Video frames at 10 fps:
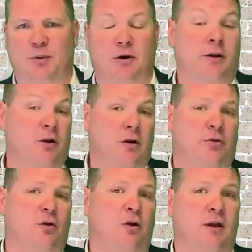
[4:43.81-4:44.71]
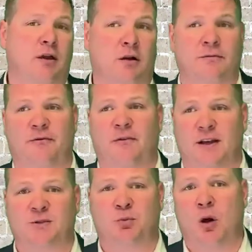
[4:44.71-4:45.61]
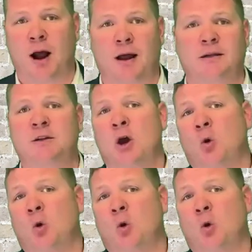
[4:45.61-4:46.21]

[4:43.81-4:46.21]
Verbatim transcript: period on a thirty year fixed product